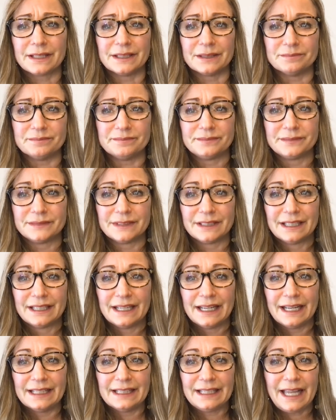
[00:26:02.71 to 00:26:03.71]
them.
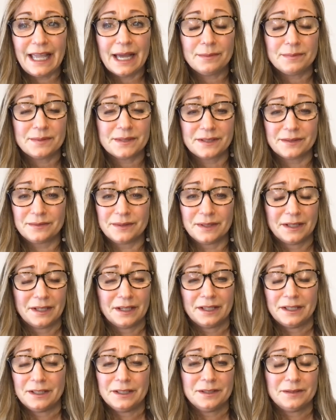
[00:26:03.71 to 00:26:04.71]
And the caps
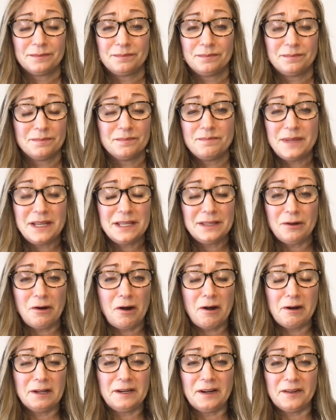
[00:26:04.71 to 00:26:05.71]
mean there
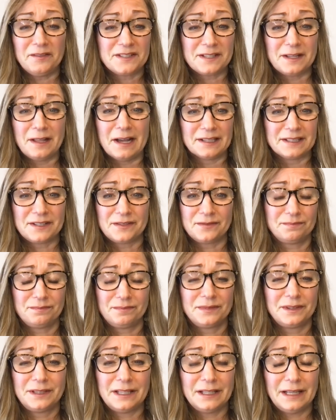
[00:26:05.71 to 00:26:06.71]
aren't enough slots
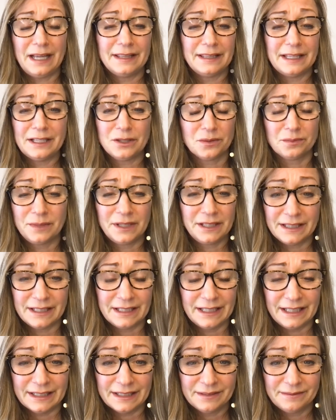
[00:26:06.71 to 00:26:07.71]
and they don't meet the
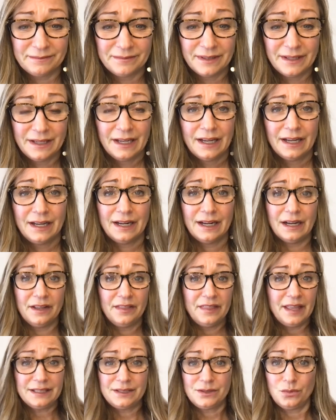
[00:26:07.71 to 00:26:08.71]
need.
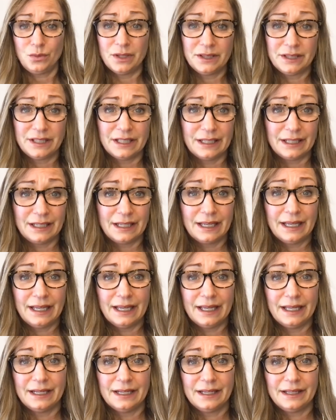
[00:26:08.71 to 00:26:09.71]
That's one thing.
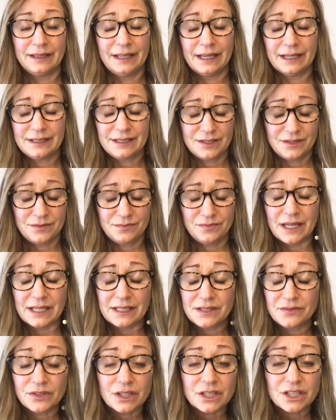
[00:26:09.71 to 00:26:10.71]
And that's
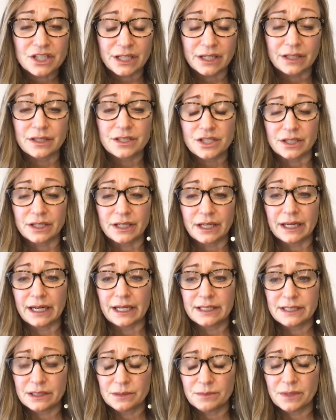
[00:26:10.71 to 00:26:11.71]
very challenging. And I
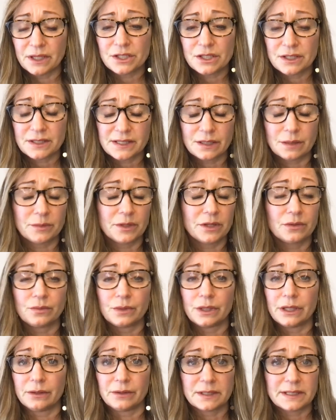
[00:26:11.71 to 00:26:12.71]
did mention some of the
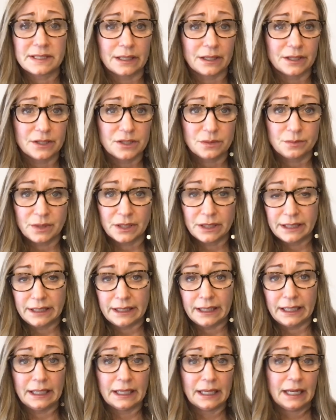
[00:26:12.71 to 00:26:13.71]
rigorous
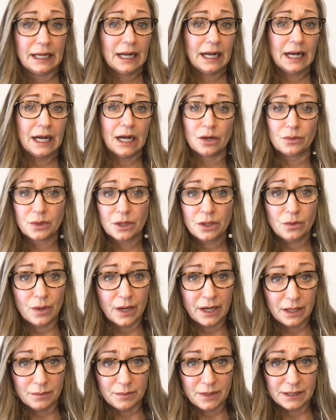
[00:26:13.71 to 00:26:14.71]
eligibility
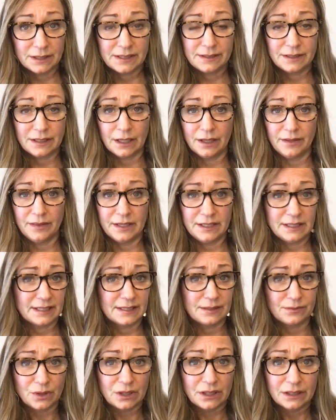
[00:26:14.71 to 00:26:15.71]
requirements that
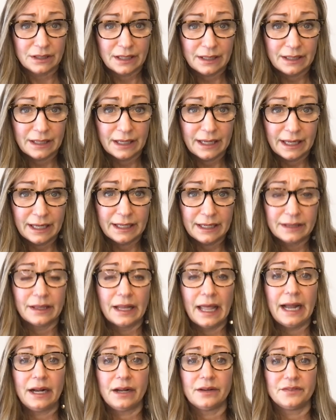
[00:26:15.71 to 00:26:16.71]
doesn't really, and
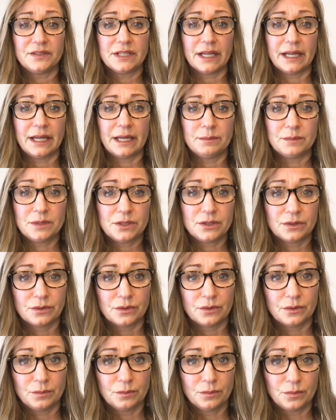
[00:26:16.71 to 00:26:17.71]
lack of time
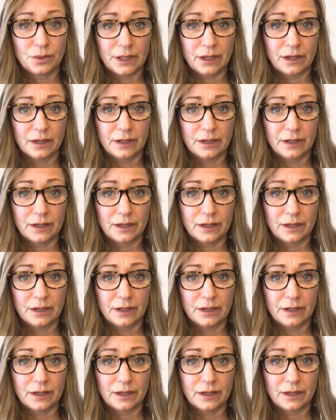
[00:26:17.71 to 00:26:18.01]
to bring our